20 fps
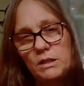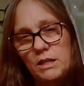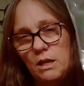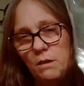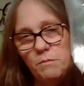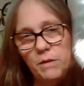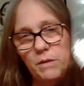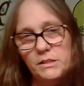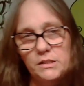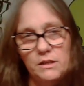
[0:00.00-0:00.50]

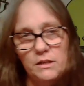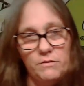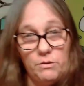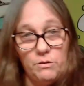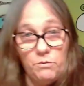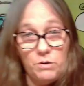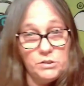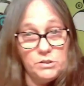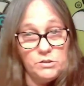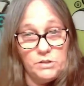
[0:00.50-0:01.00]
that mess
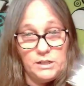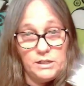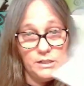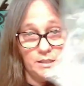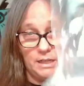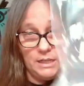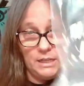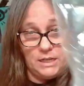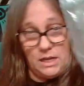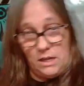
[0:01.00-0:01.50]
everywhere, so I didn't
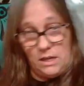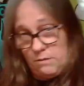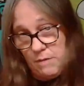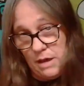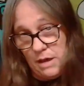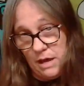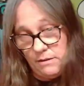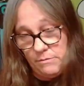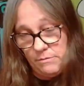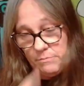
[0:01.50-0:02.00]
take it out of the
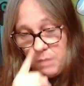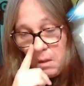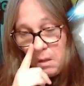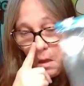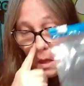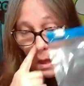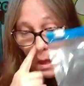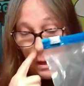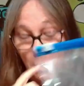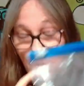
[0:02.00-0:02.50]
bag.
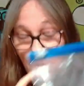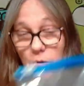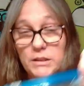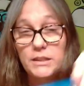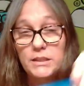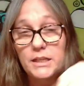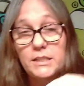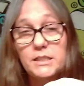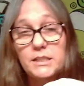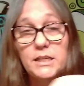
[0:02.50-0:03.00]
What
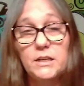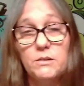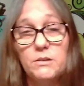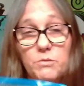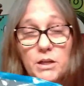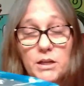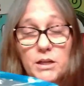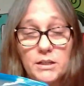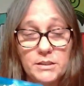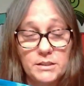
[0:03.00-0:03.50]
they did
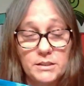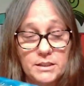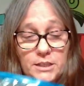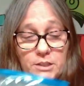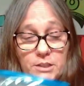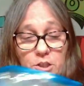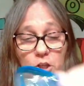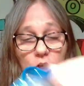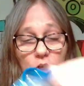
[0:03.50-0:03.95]
was they took